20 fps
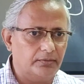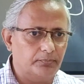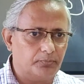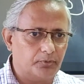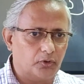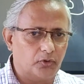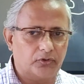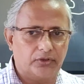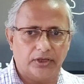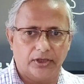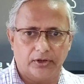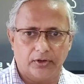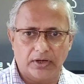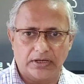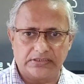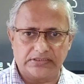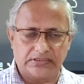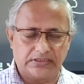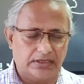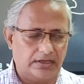
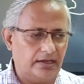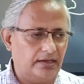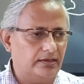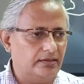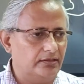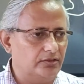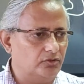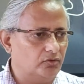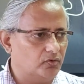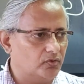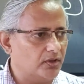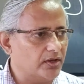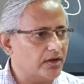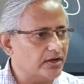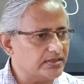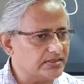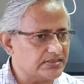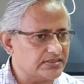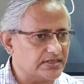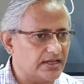prokaryotes, like in
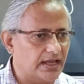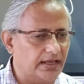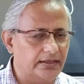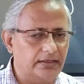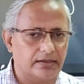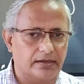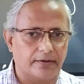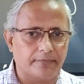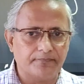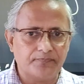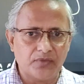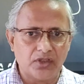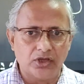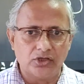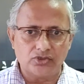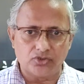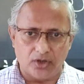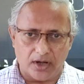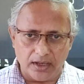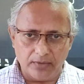eukaryotes is high.
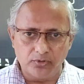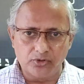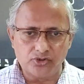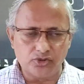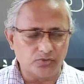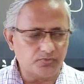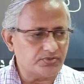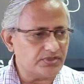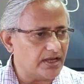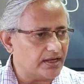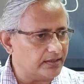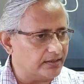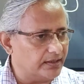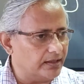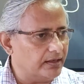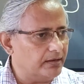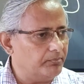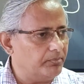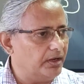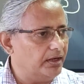So ribosomes are
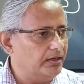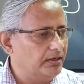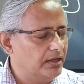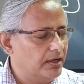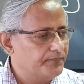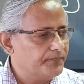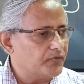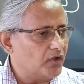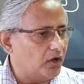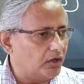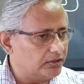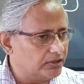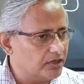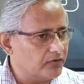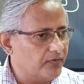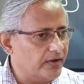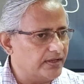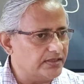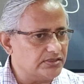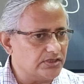there, but
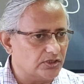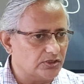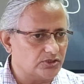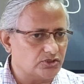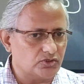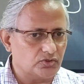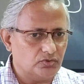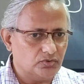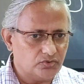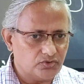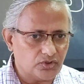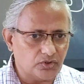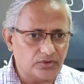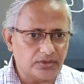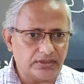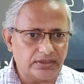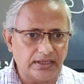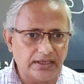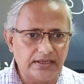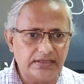otherwise also. So
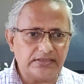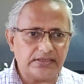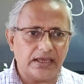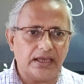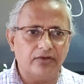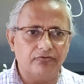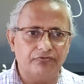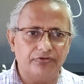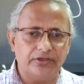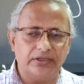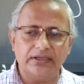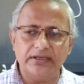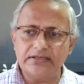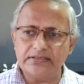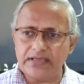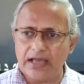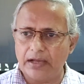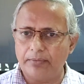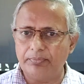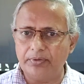everything
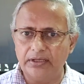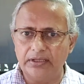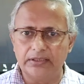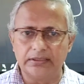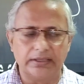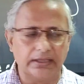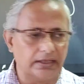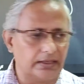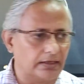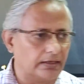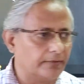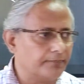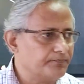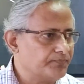is happening there.